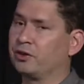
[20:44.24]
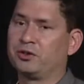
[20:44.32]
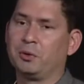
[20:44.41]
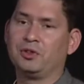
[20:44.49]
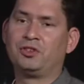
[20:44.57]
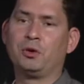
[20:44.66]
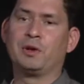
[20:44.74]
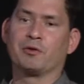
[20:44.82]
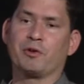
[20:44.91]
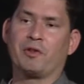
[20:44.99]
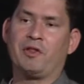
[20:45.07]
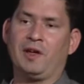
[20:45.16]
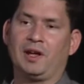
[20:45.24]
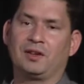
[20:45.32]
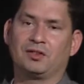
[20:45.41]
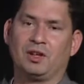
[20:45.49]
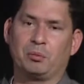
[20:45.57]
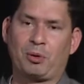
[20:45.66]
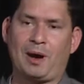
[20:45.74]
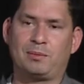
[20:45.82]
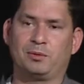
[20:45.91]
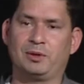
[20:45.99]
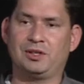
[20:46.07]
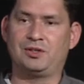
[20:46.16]
doing two different things, and
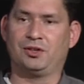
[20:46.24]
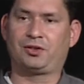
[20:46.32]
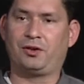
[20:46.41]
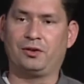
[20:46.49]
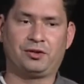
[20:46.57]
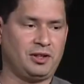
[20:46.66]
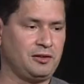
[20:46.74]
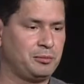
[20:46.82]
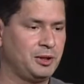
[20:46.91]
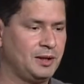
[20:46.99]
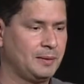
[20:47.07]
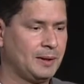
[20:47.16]
probably just to deceive me.